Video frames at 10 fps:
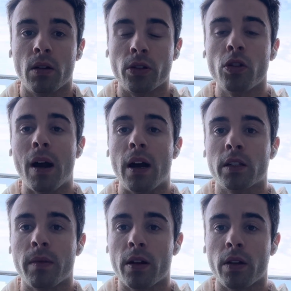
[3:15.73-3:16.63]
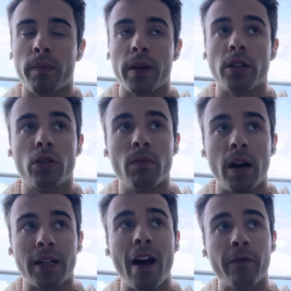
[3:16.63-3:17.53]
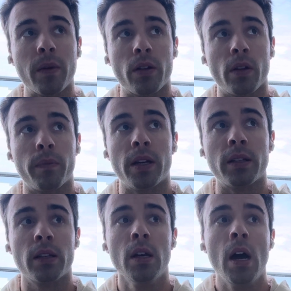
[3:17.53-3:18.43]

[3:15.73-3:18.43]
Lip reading: or 2 miles marathon pace, 2 miles half marathon pace.